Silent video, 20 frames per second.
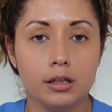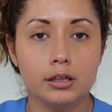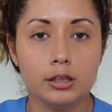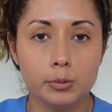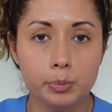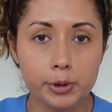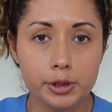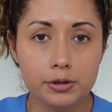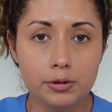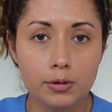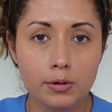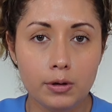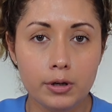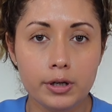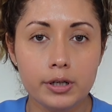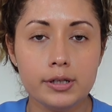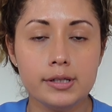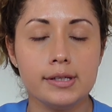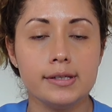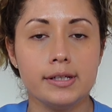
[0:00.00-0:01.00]

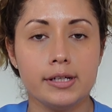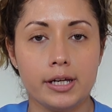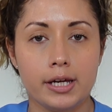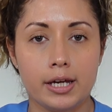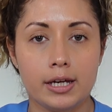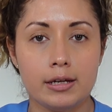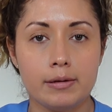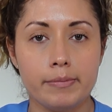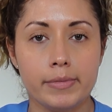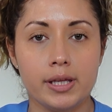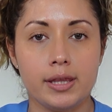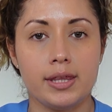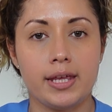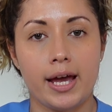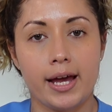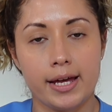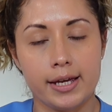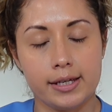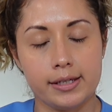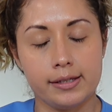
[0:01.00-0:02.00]
Lipitor's name
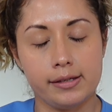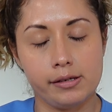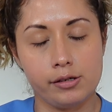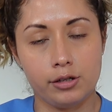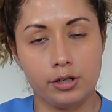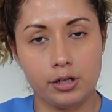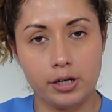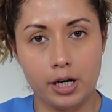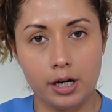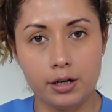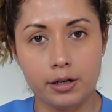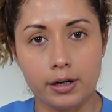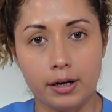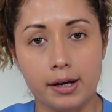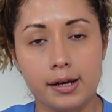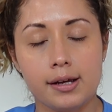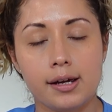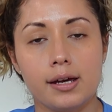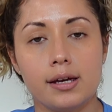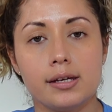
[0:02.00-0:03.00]
that is a
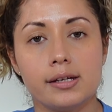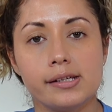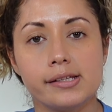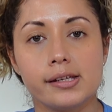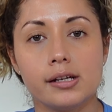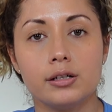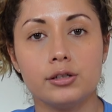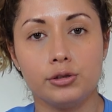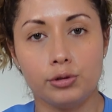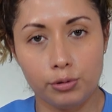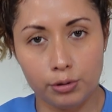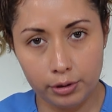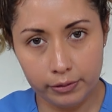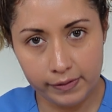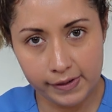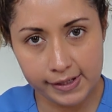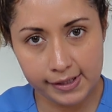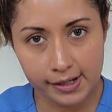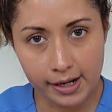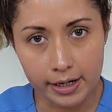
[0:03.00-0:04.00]
generic is
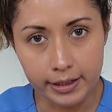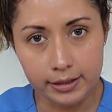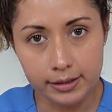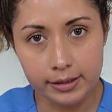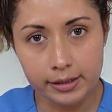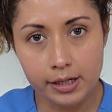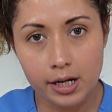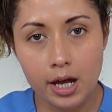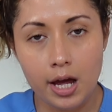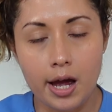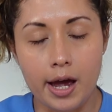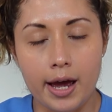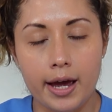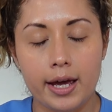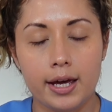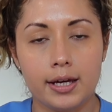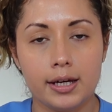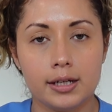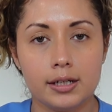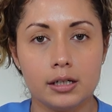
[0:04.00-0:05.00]
atorvastatin.
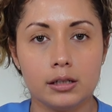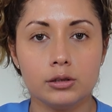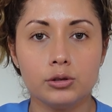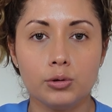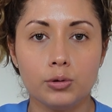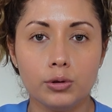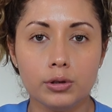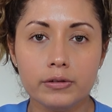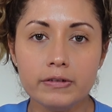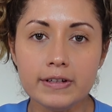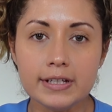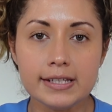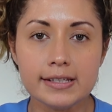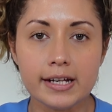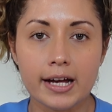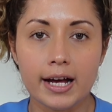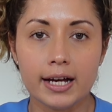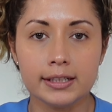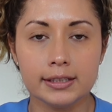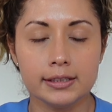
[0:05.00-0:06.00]
And
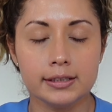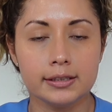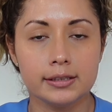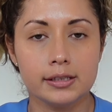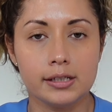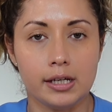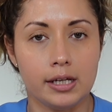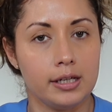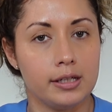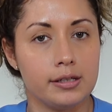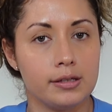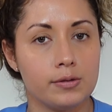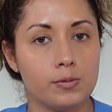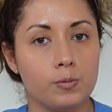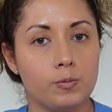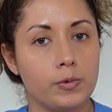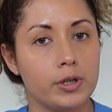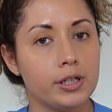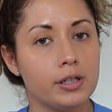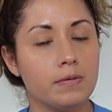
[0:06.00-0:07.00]
atorvastatin is
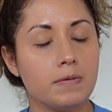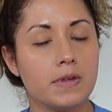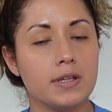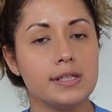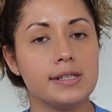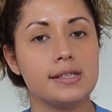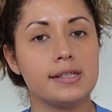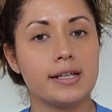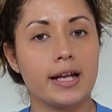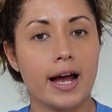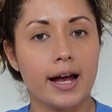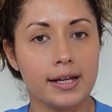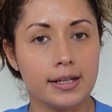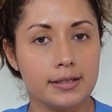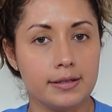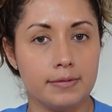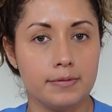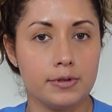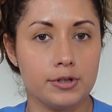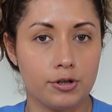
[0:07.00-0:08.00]
one of the
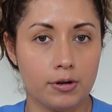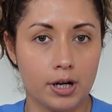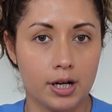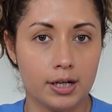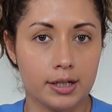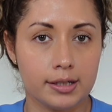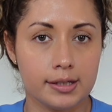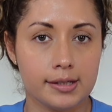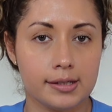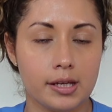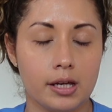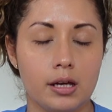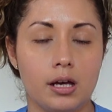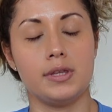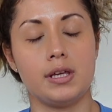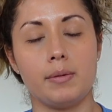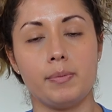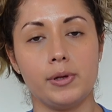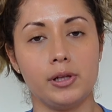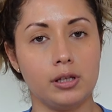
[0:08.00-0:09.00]
statin drugs
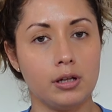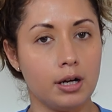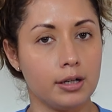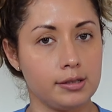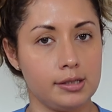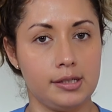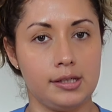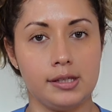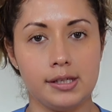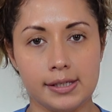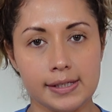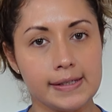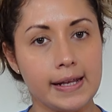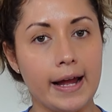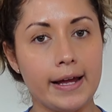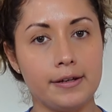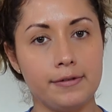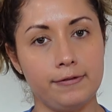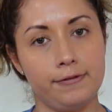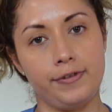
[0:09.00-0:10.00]
that belongs to the
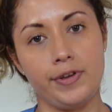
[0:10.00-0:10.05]
statin